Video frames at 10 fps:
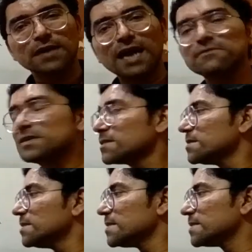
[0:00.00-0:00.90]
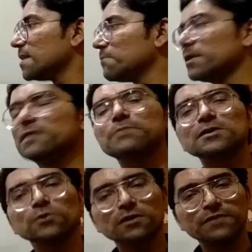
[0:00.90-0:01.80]
I have discussed this example in
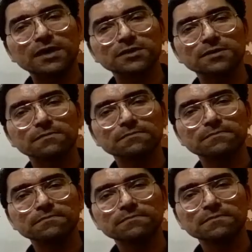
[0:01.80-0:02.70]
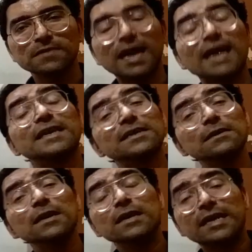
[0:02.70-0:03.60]
personification, and
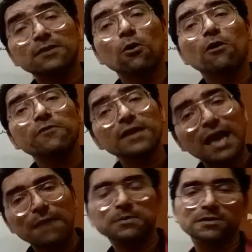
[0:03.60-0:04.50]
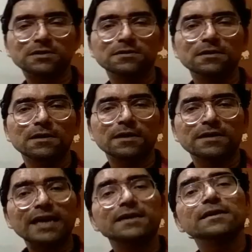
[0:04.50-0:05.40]
it often happens
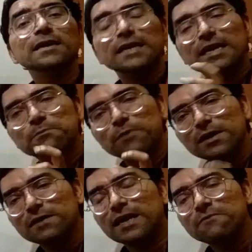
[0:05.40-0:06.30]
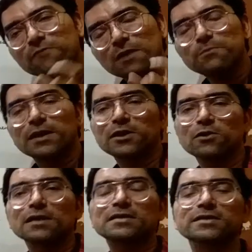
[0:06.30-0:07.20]
that in one
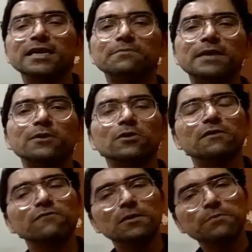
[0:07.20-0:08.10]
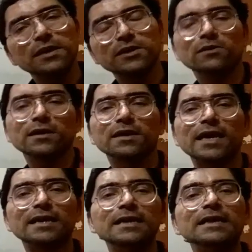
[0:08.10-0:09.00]
particular statement or in one particular
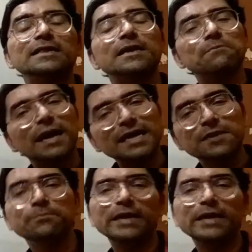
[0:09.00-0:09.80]
line there might